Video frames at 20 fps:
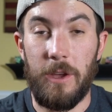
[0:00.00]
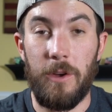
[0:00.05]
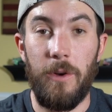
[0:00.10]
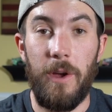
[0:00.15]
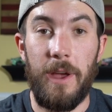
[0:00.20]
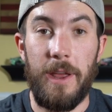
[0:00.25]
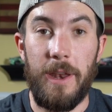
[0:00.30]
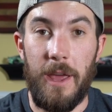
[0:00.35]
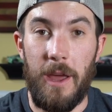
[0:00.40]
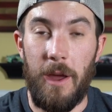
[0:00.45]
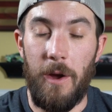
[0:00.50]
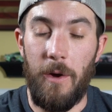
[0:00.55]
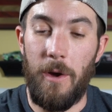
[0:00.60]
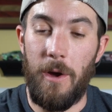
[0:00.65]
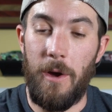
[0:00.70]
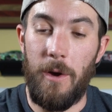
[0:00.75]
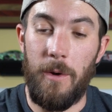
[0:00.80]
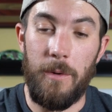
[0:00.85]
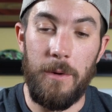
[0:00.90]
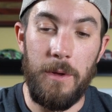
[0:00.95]
grain
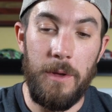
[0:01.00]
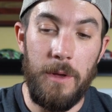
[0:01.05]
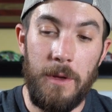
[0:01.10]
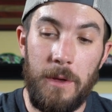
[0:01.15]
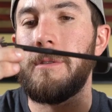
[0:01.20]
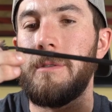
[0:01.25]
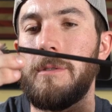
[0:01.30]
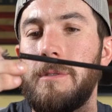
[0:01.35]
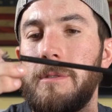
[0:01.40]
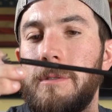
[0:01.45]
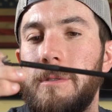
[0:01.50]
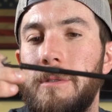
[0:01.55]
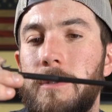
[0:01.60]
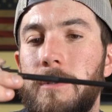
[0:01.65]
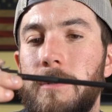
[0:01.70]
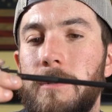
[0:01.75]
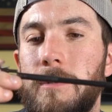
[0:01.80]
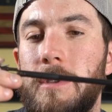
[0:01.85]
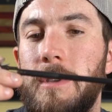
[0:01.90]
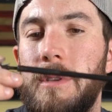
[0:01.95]
arrow.
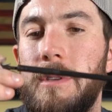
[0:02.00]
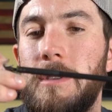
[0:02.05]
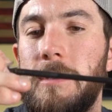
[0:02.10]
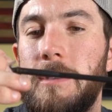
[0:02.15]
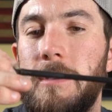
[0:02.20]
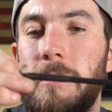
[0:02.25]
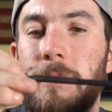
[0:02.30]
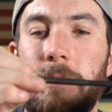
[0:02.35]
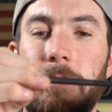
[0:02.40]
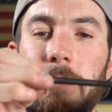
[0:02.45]
Screw this